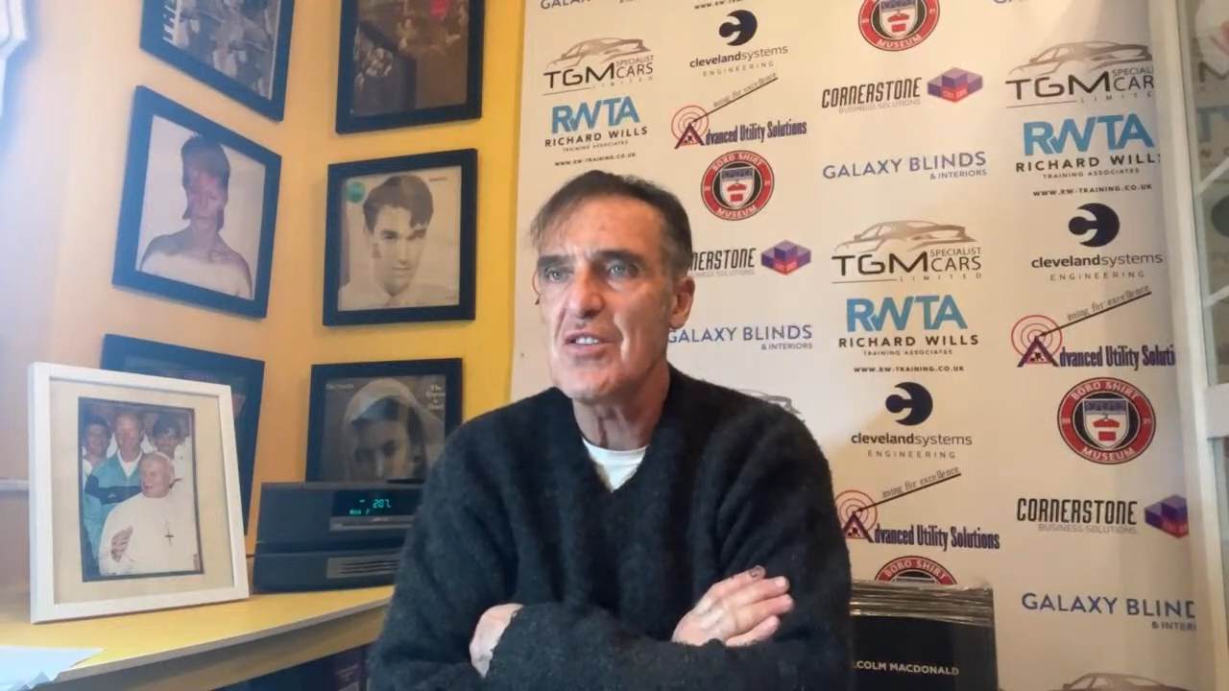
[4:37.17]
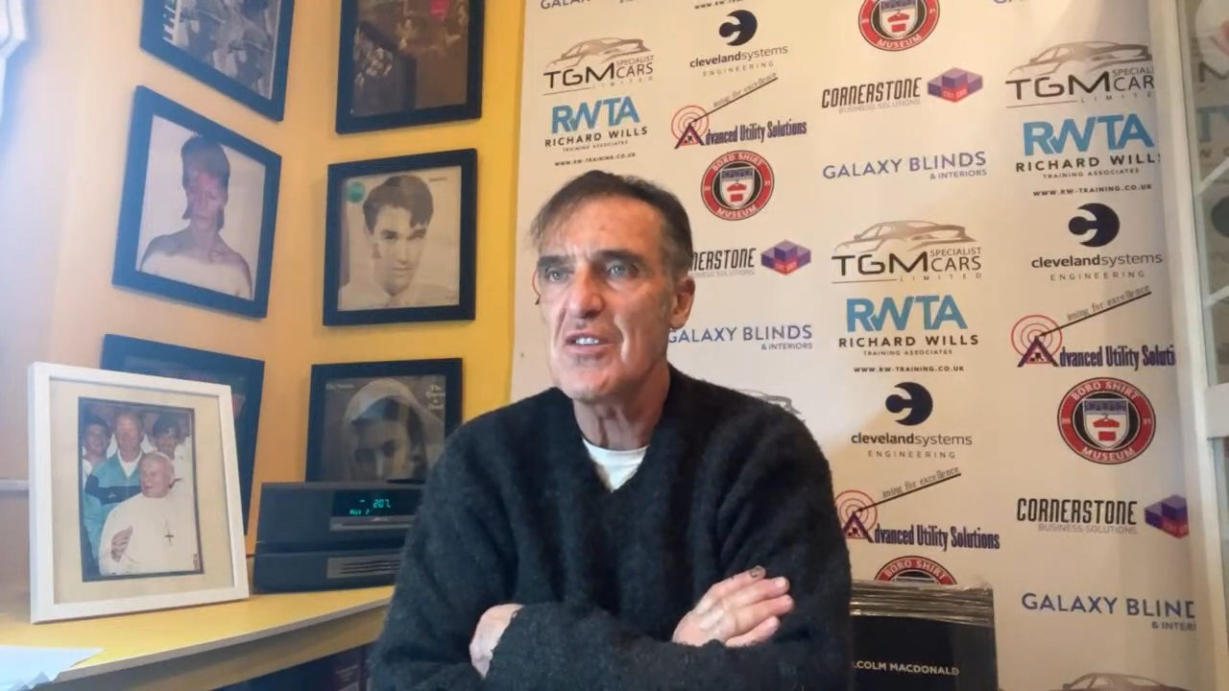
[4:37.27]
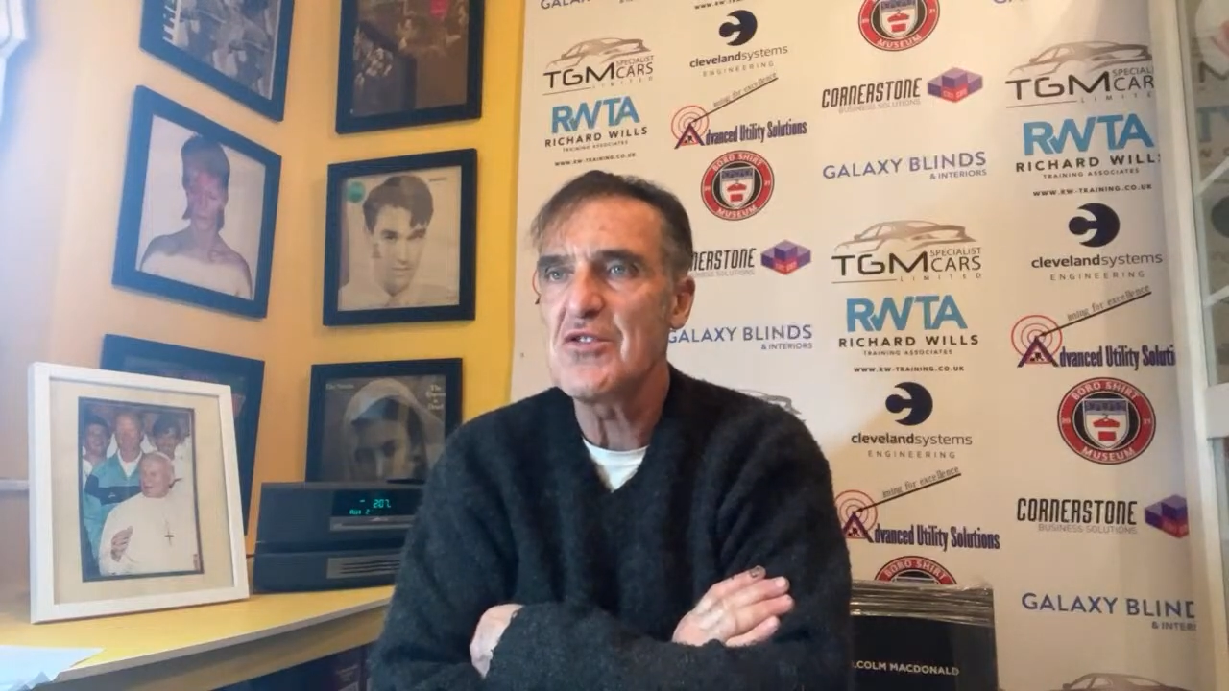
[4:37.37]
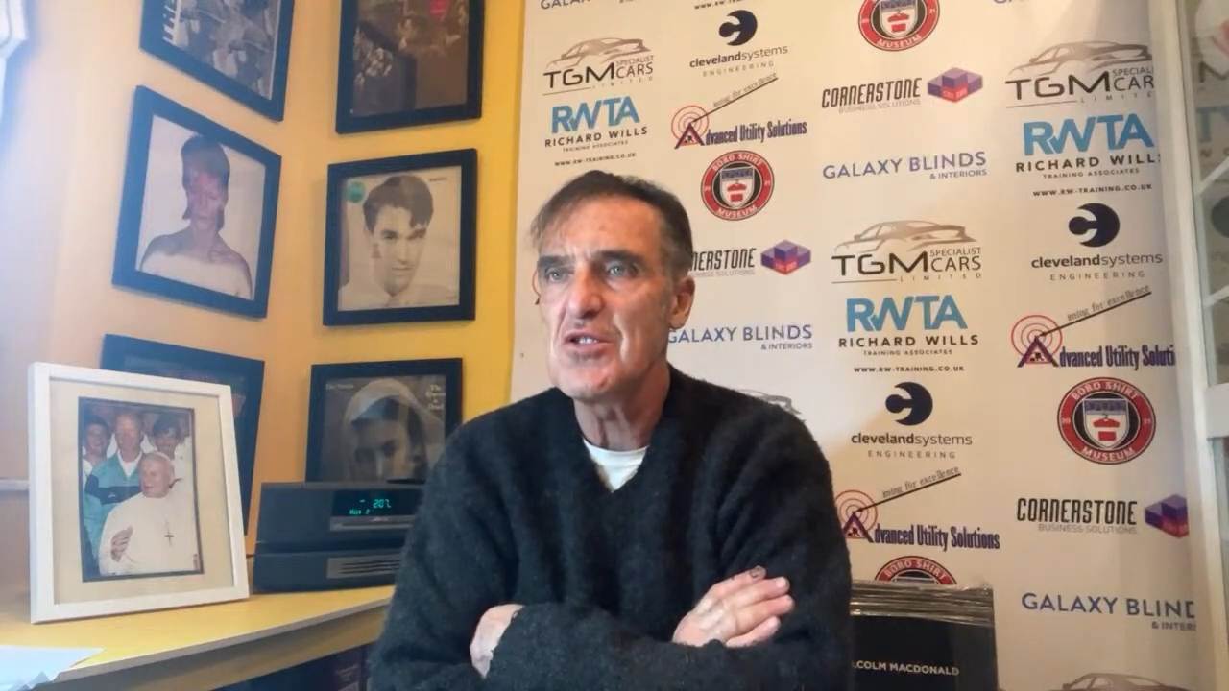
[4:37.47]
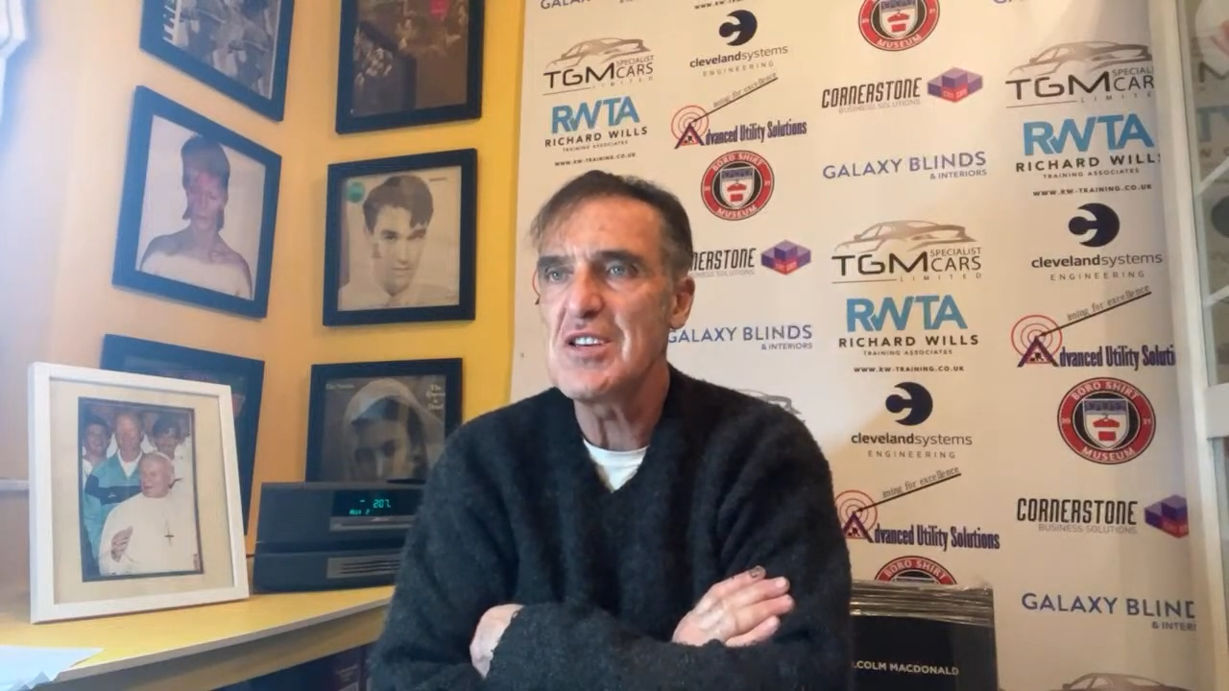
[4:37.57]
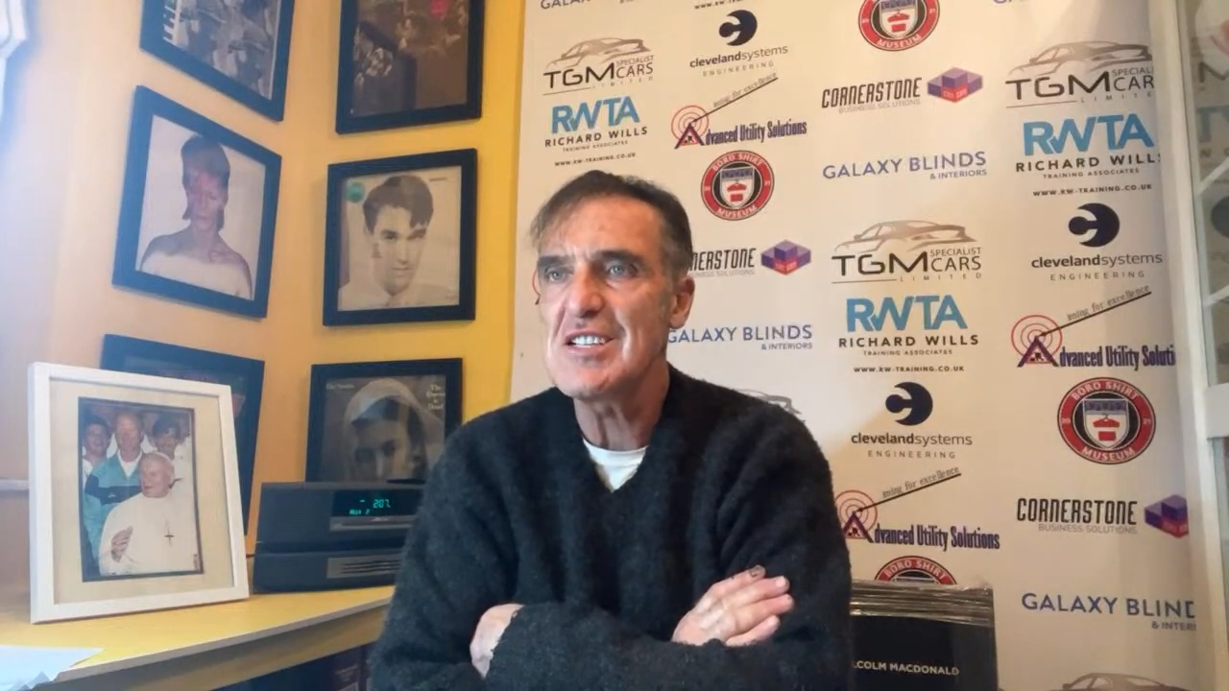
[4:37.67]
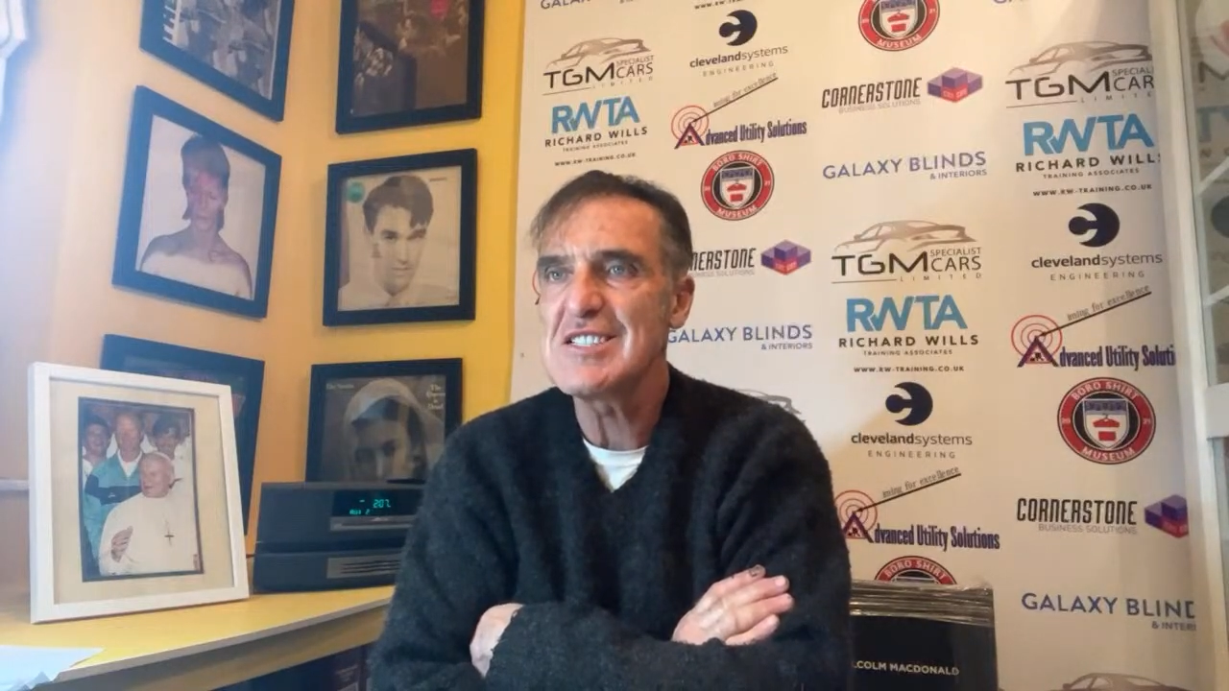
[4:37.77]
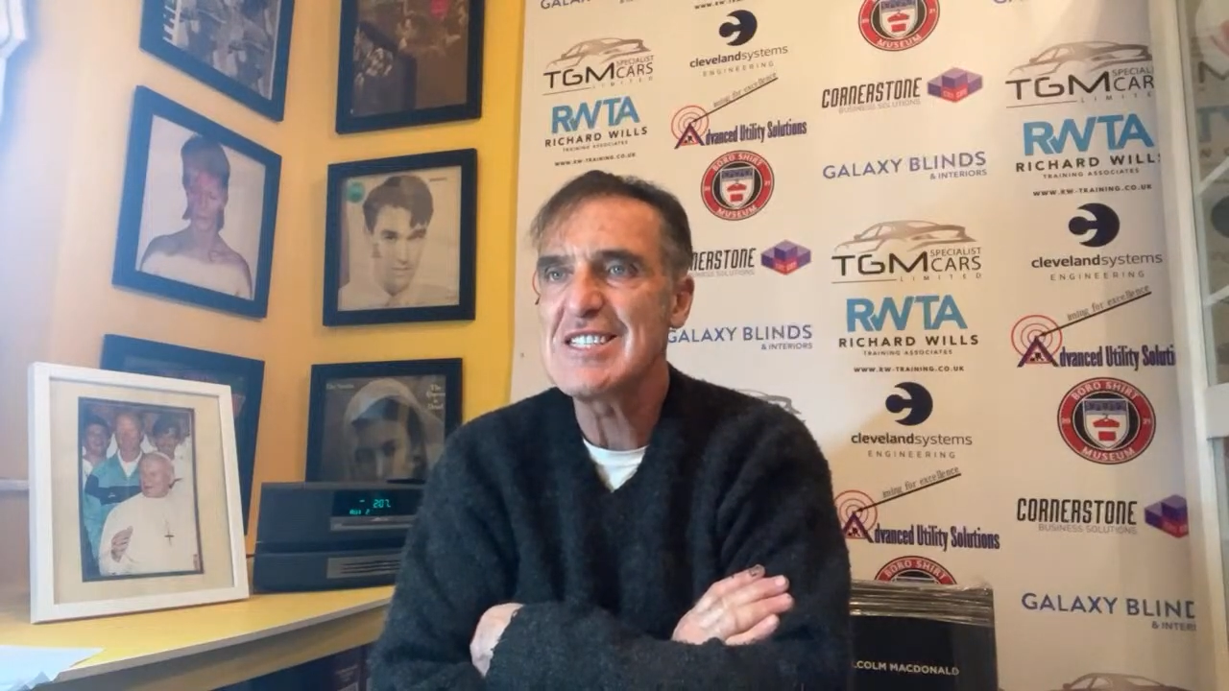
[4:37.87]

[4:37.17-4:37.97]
for a few years.